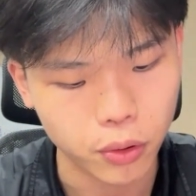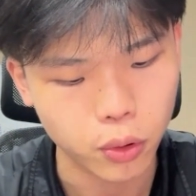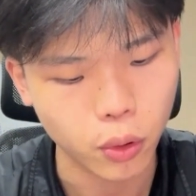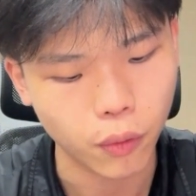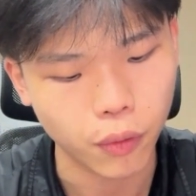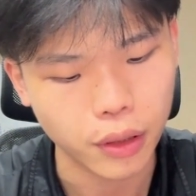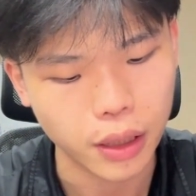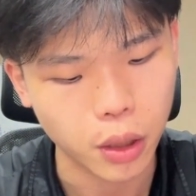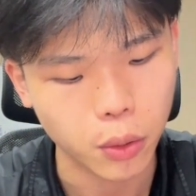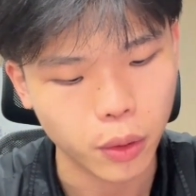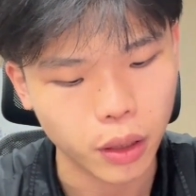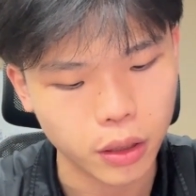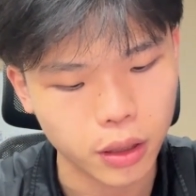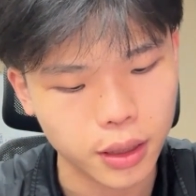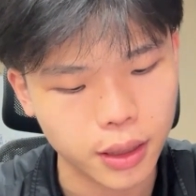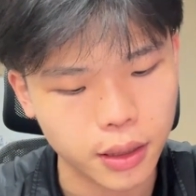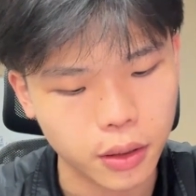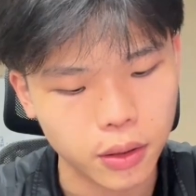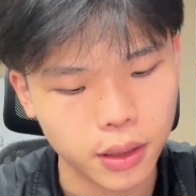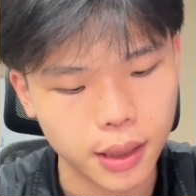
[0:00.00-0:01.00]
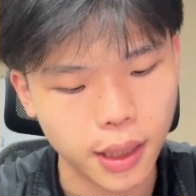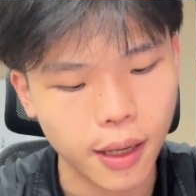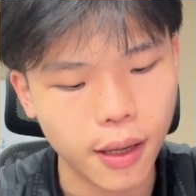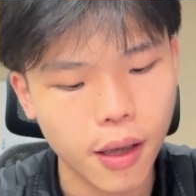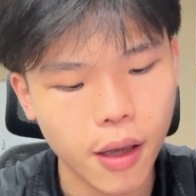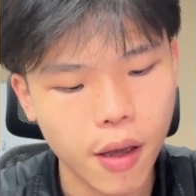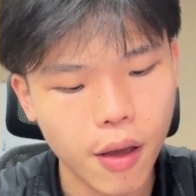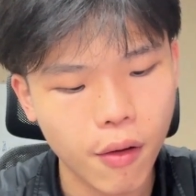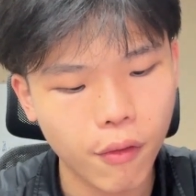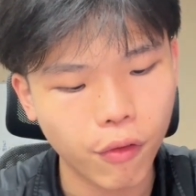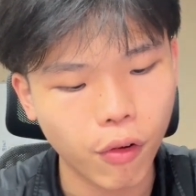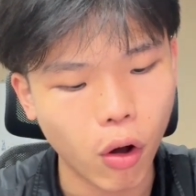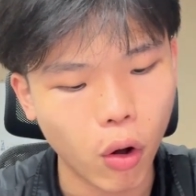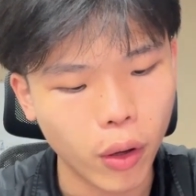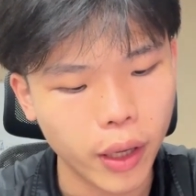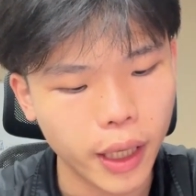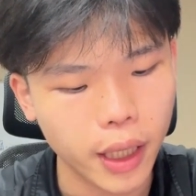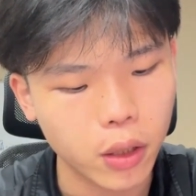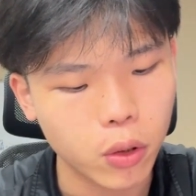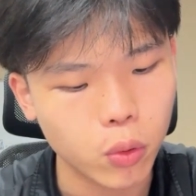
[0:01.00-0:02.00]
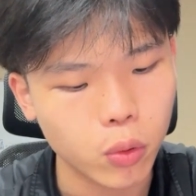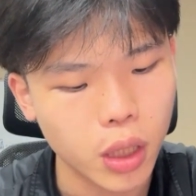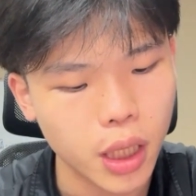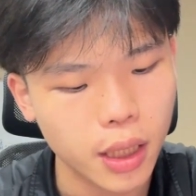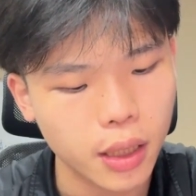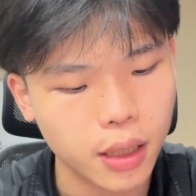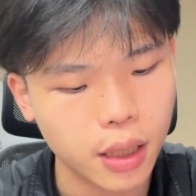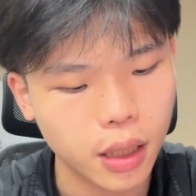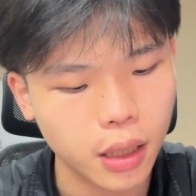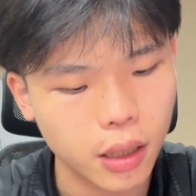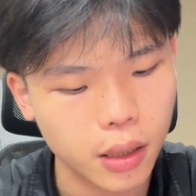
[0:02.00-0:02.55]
So over here we're just going to say for a unique